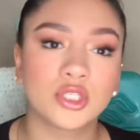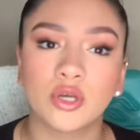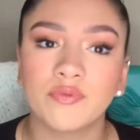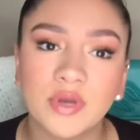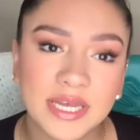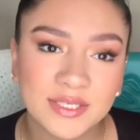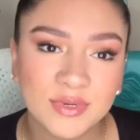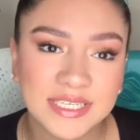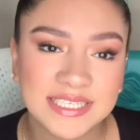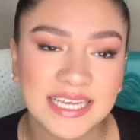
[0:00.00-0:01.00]
if you guys want to
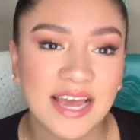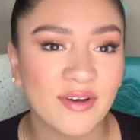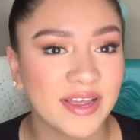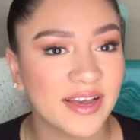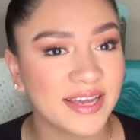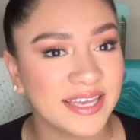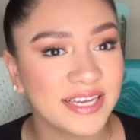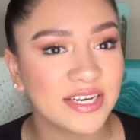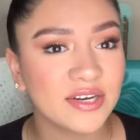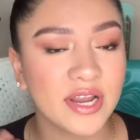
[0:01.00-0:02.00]
see how I got
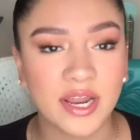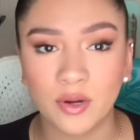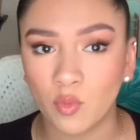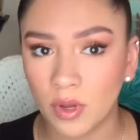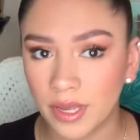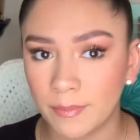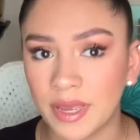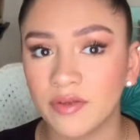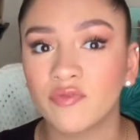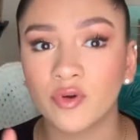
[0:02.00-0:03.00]
here and what my
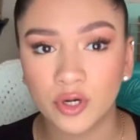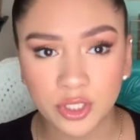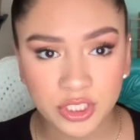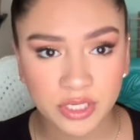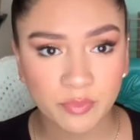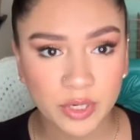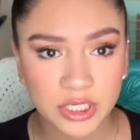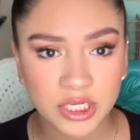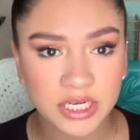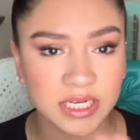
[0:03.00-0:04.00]
first
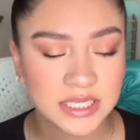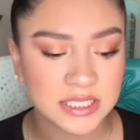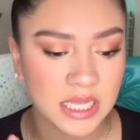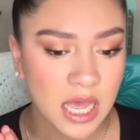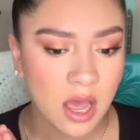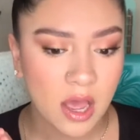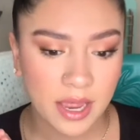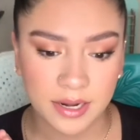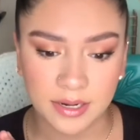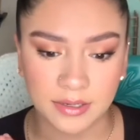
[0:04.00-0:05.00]
impression is
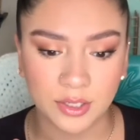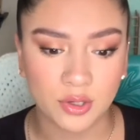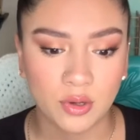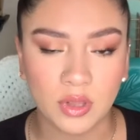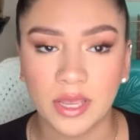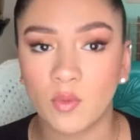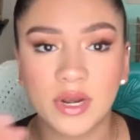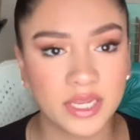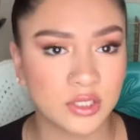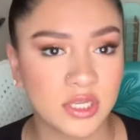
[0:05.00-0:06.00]
and you know like what I
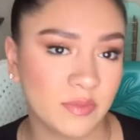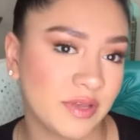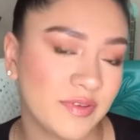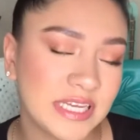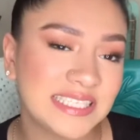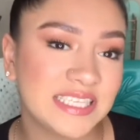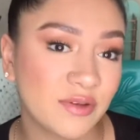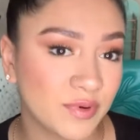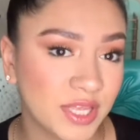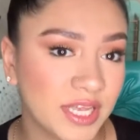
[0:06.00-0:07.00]
used on my face,
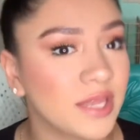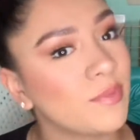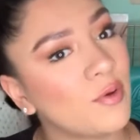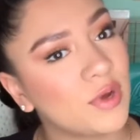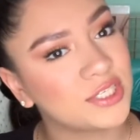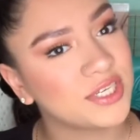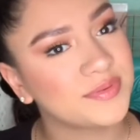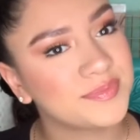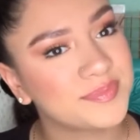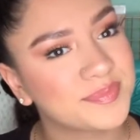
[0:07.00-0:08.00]
definitely keep on watching.
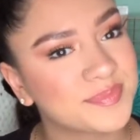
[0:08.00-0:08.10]
Okay, so